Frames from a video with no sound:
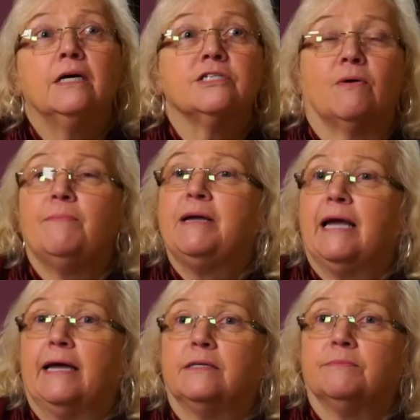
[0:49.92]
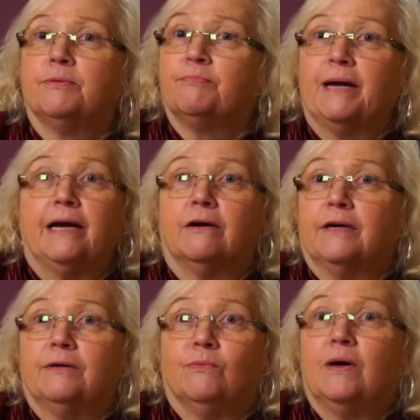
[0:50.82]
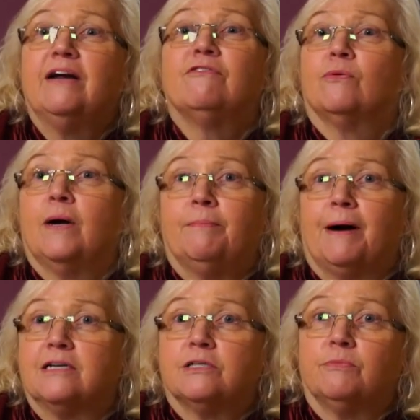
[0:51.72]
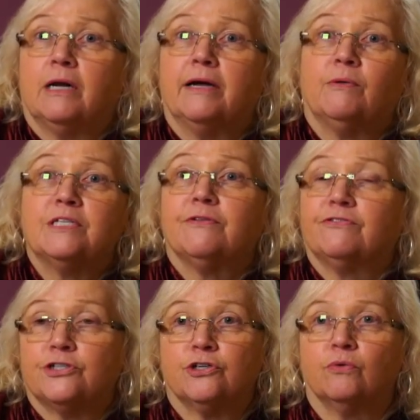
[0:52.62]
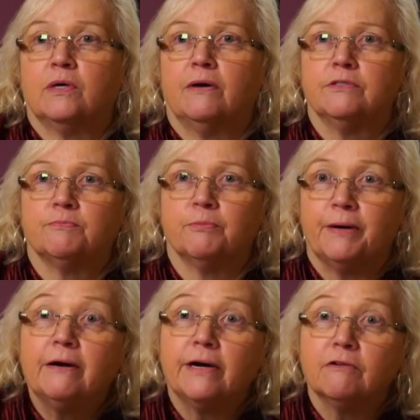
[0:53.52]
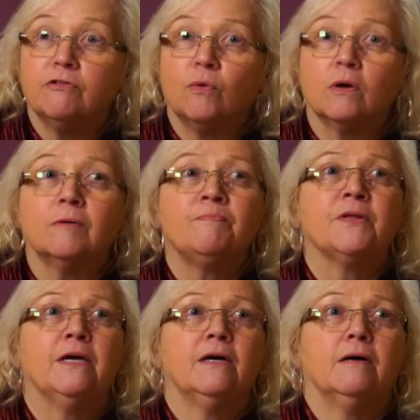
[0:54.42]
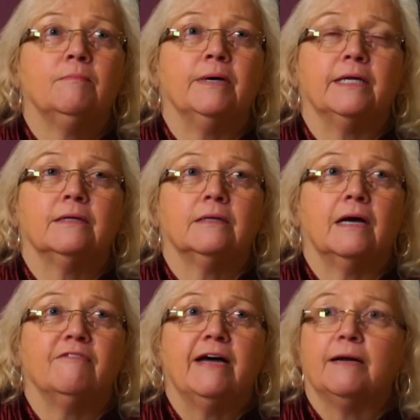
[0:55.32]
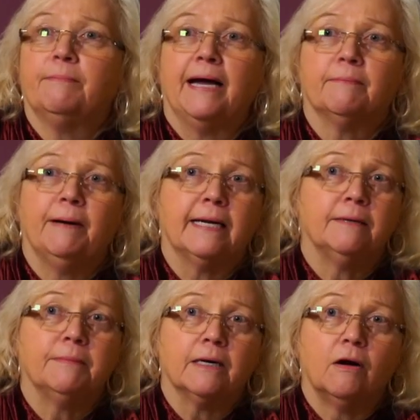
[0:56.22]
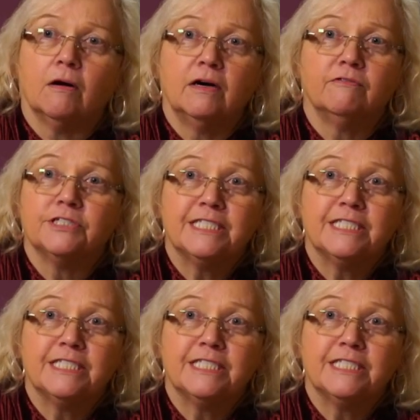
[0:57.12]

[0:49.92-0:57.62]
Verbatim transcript: So I began to prepare in whatever way possible. I wasn't for sure what I was preparing for, but I've had a backpack in my car ever